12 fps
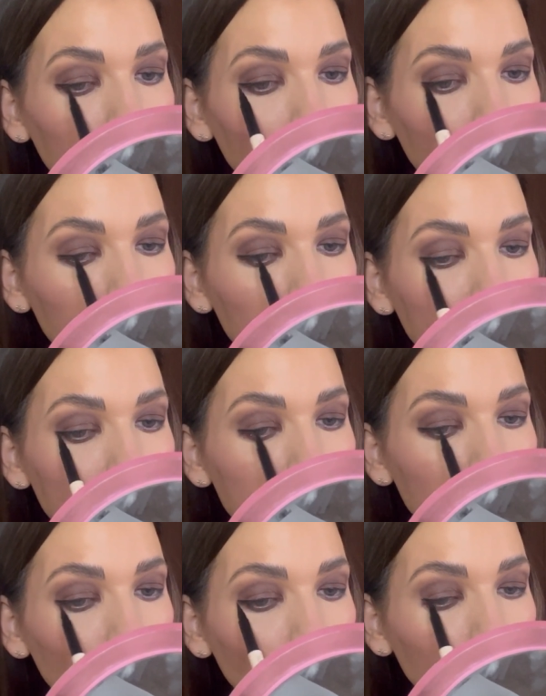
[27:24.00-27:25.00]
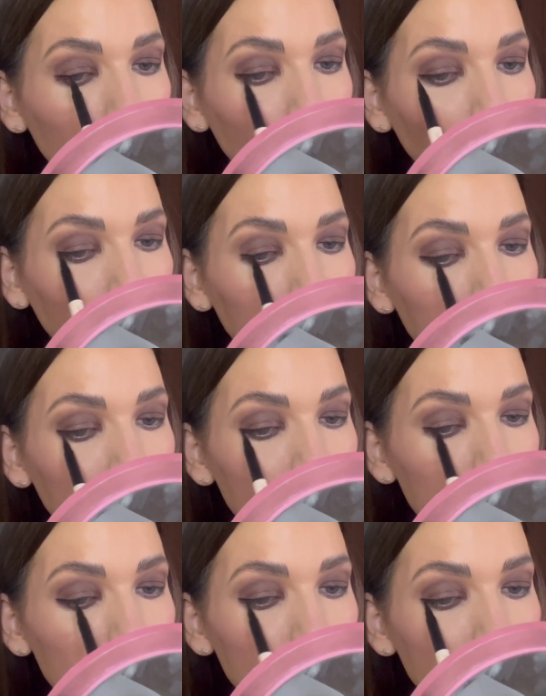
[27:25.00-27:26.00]
flicked it up
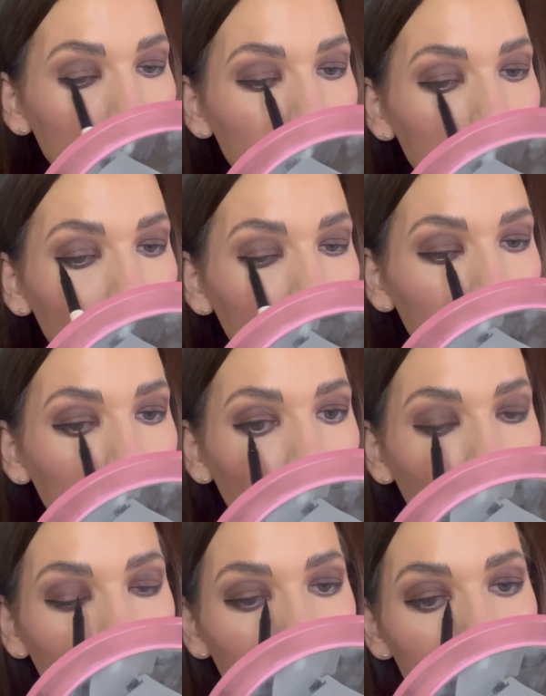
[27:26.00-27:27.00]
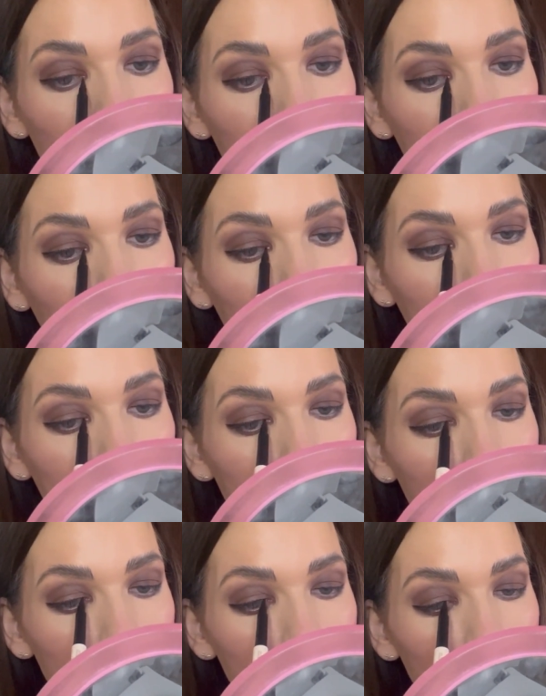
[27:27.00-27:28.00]
loads, but to be
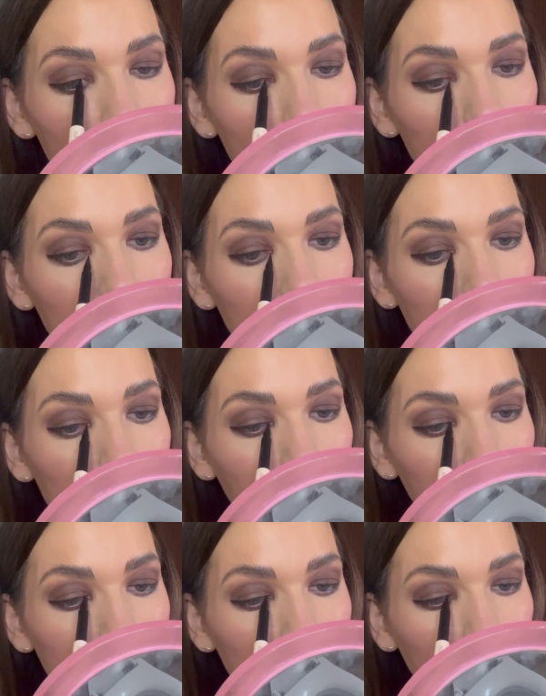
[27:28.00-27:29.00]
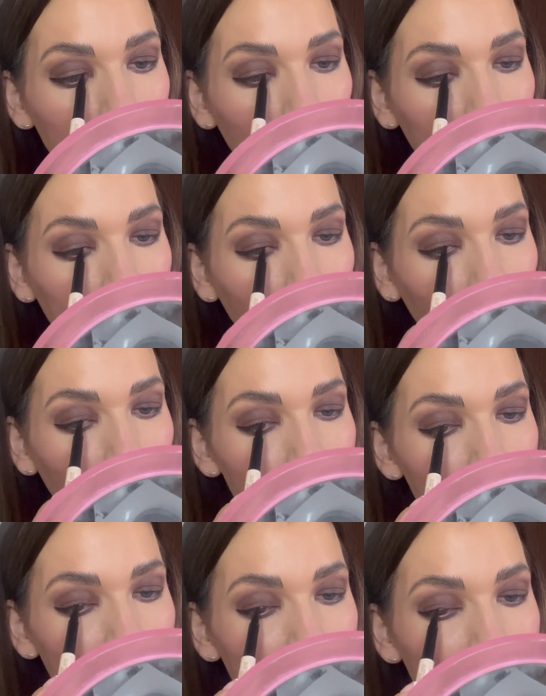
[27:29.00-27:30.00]
honest, this is basically run out. I'm
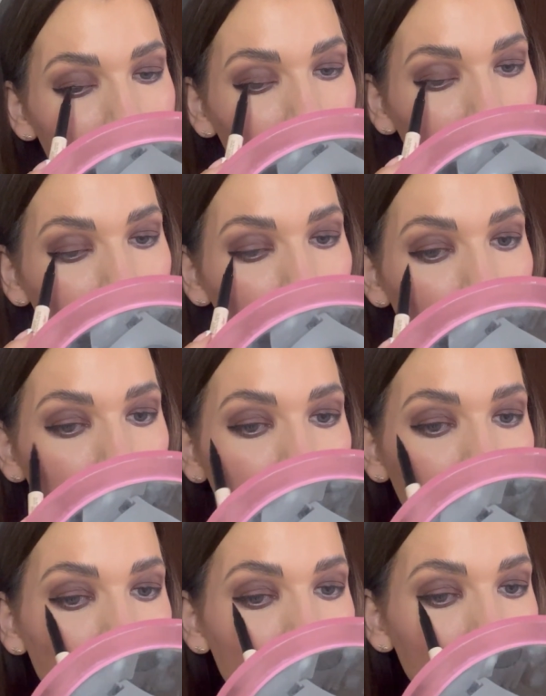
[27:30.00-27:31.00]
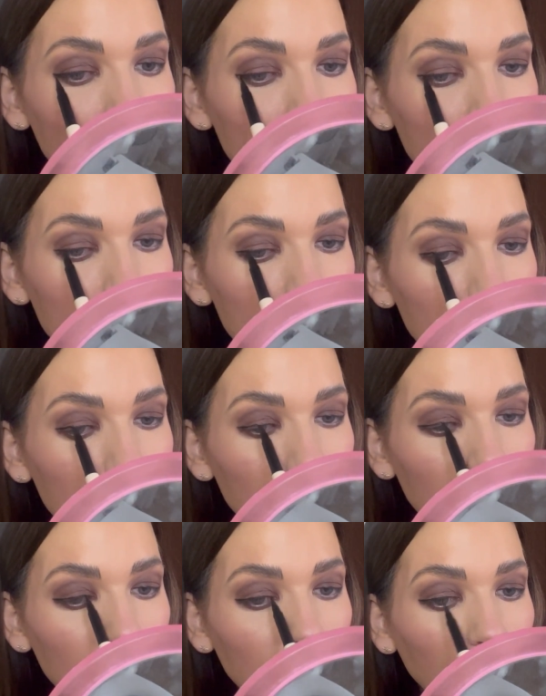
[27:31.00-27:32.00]
really sad actually, because this
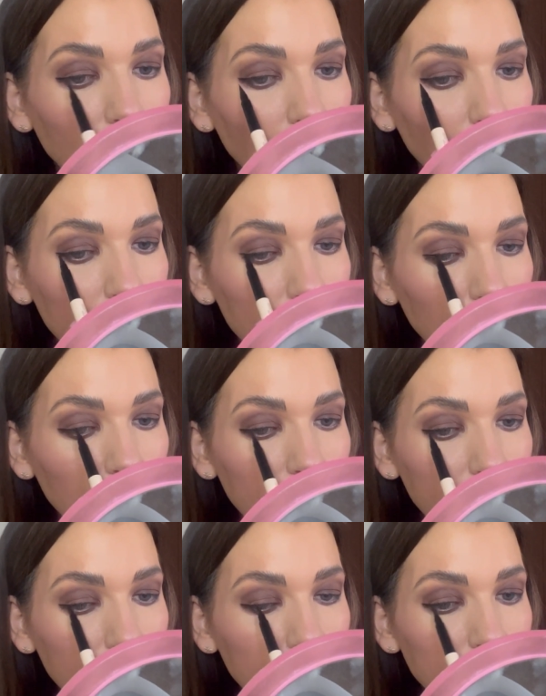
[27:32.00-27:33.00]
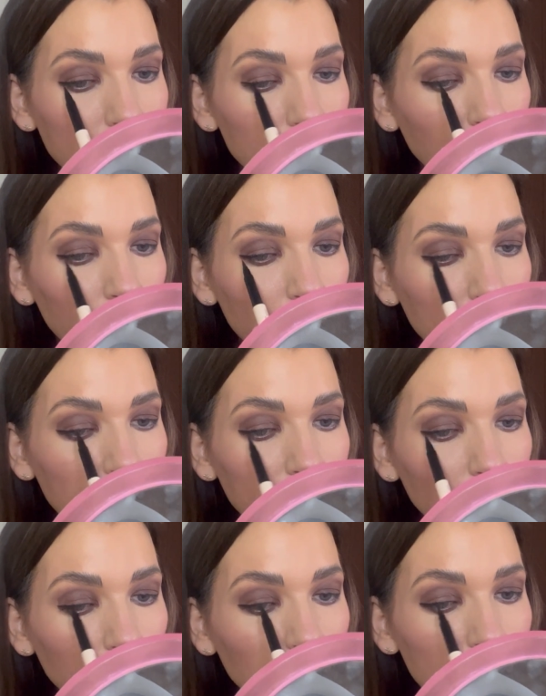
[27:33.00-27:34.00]
eyeliner is totally
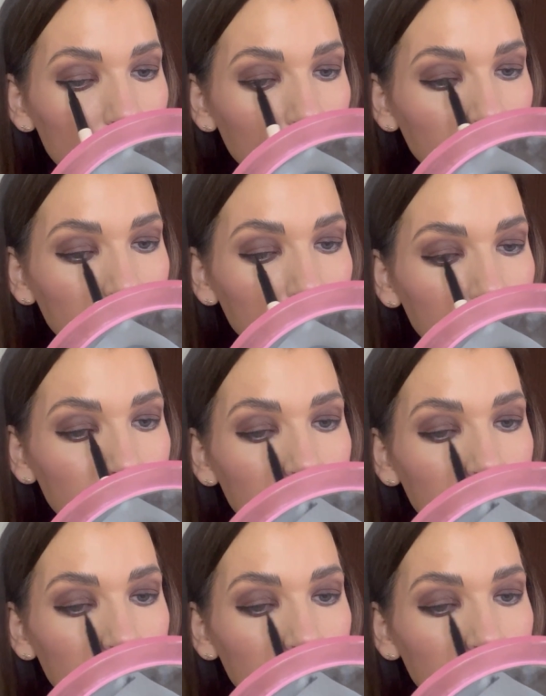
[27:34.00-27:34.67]
awesome,